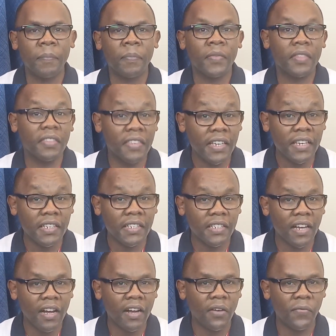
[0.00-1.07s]
These
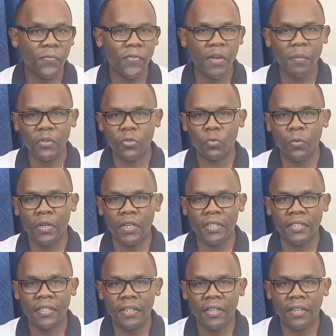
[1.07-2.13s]
are famous words
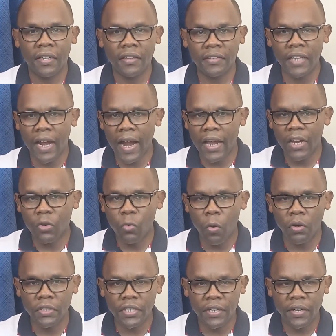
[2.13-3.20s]
that I quote
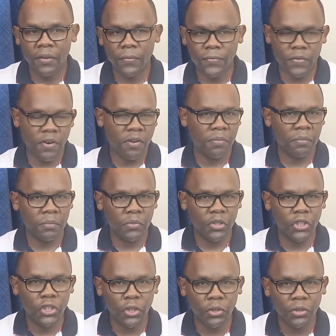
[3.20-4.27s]
from
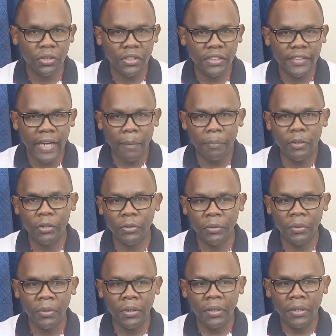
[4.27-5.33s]
John W.
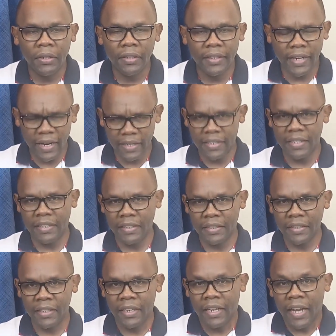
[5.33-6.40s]
Gardner.
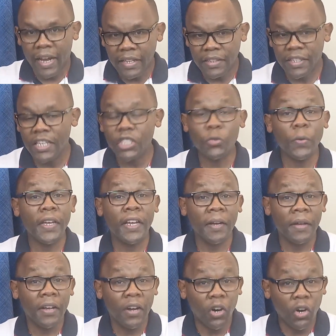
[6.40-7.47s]
And this week
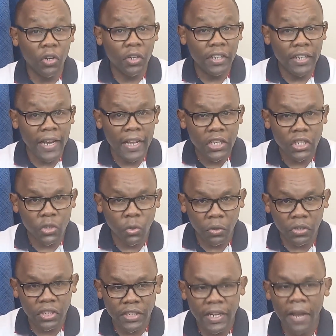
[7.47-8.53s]
on Let's Talk
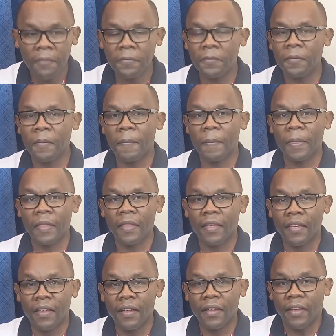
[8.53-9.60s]
Staff,
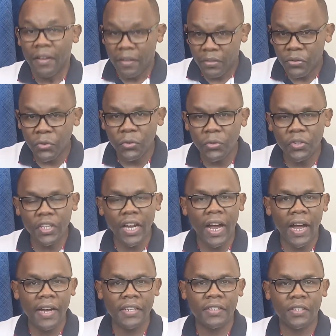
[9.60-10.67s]
through the
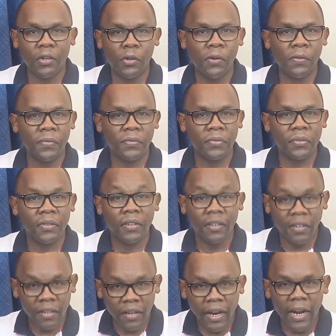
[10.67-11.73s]
eyes of
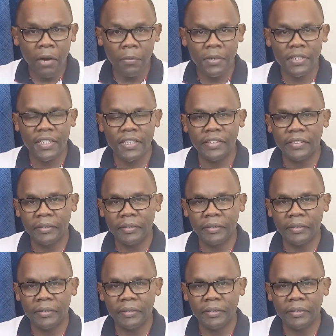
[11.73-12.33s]
our son.